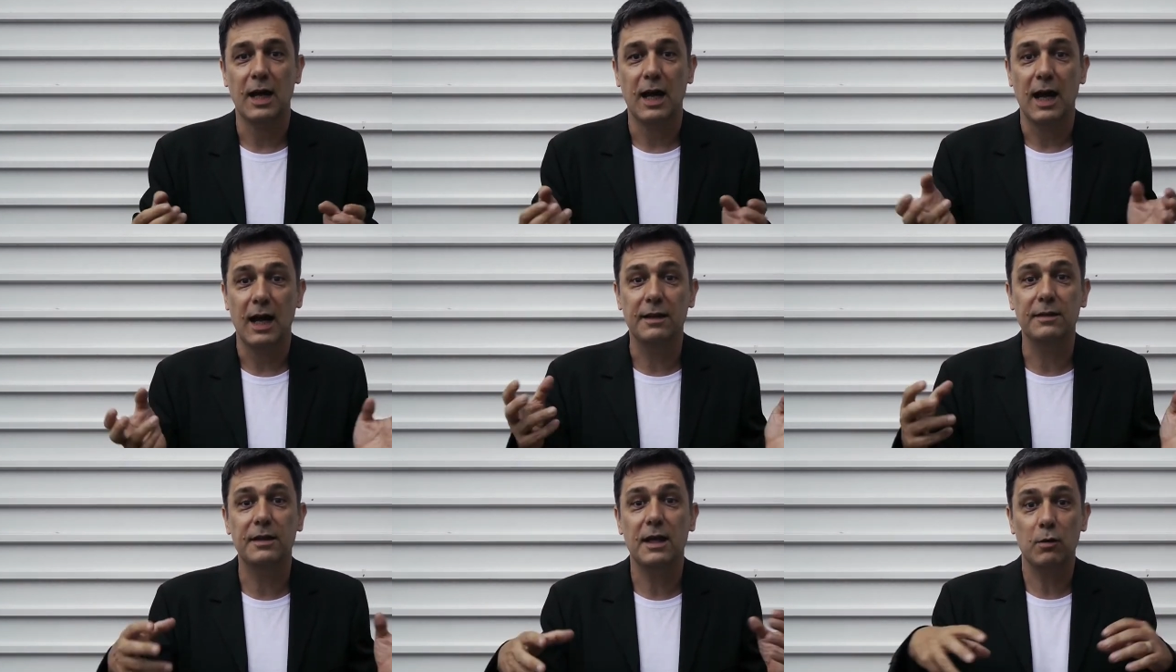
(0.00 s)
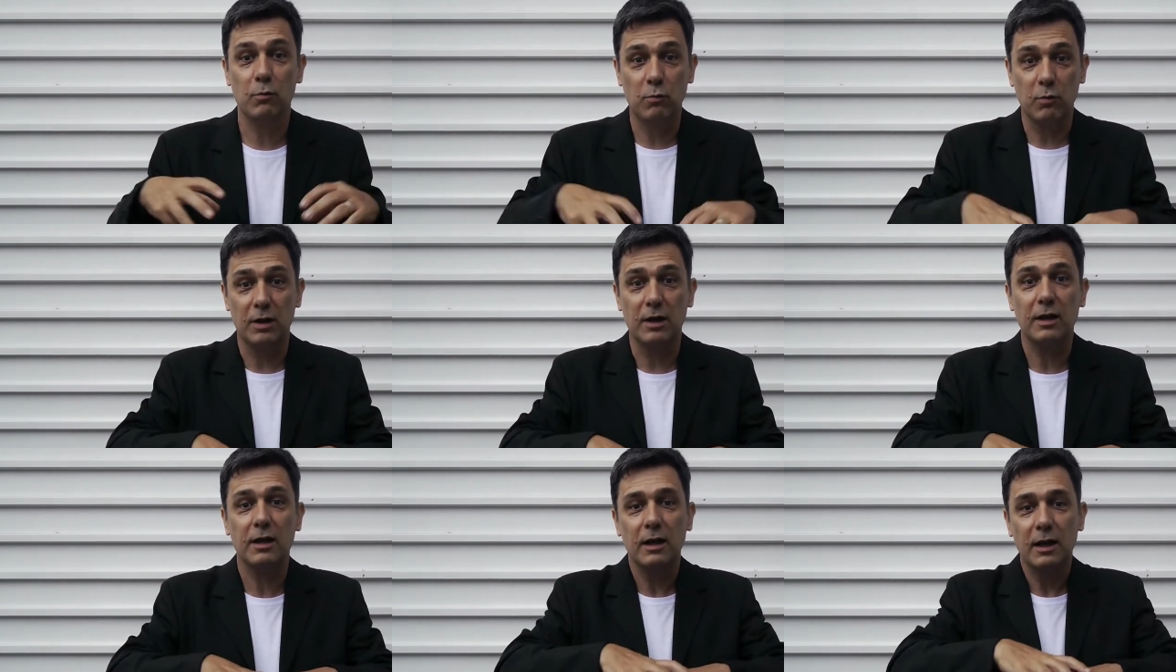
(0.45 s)
and they
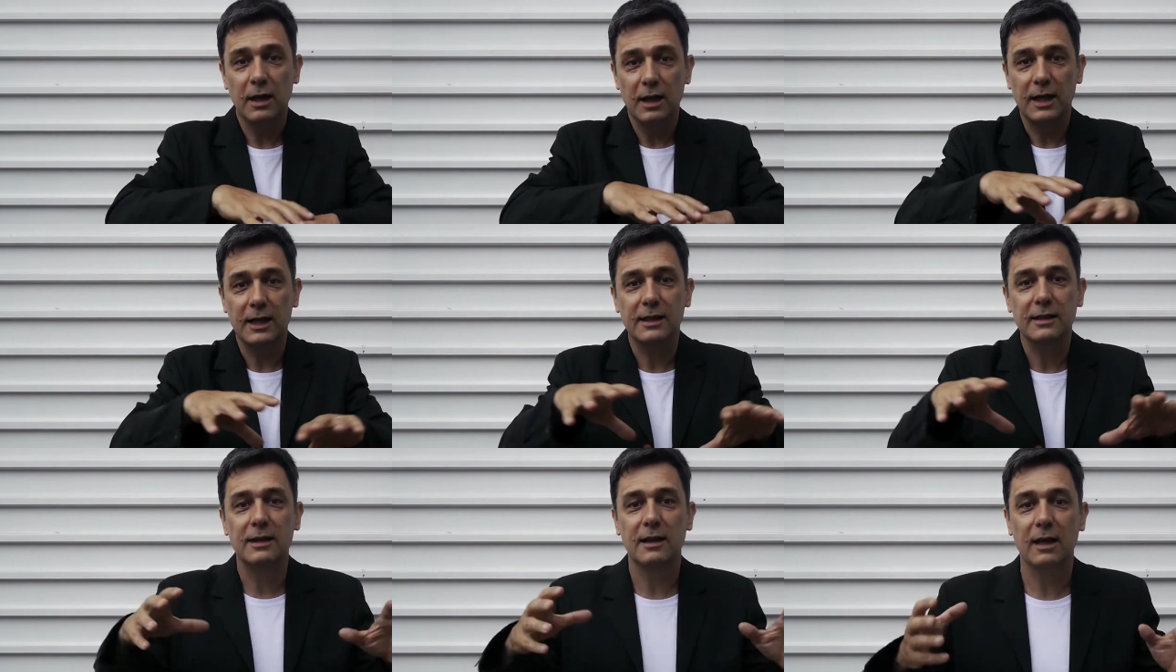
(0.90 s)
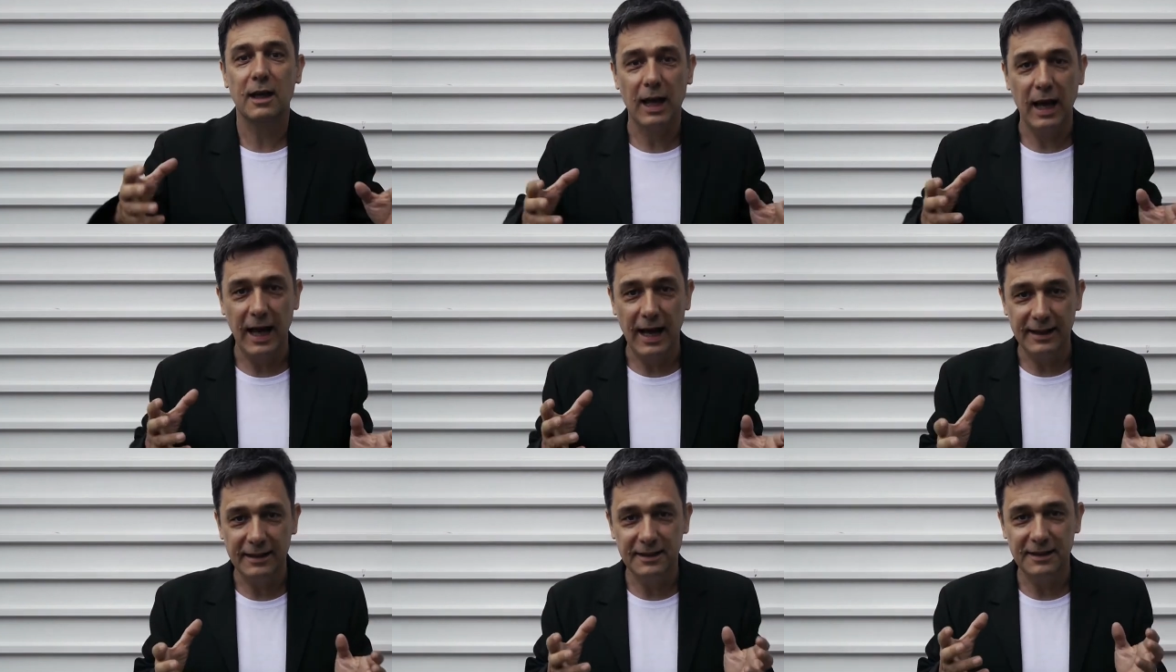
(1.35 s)
were in the
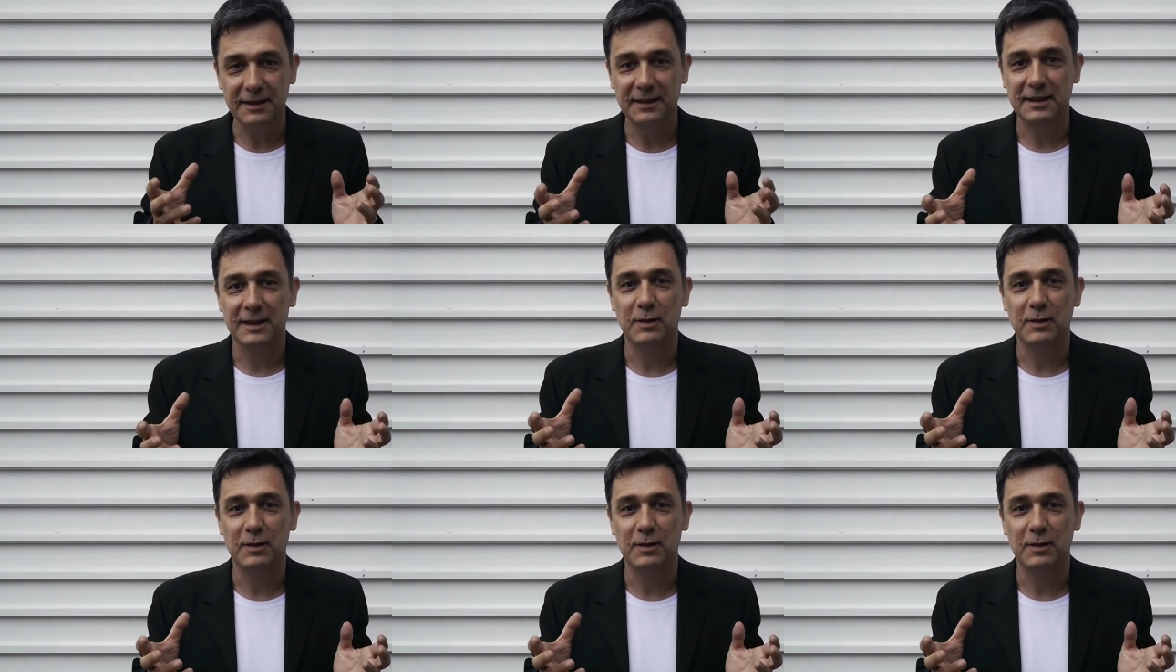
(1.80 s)
land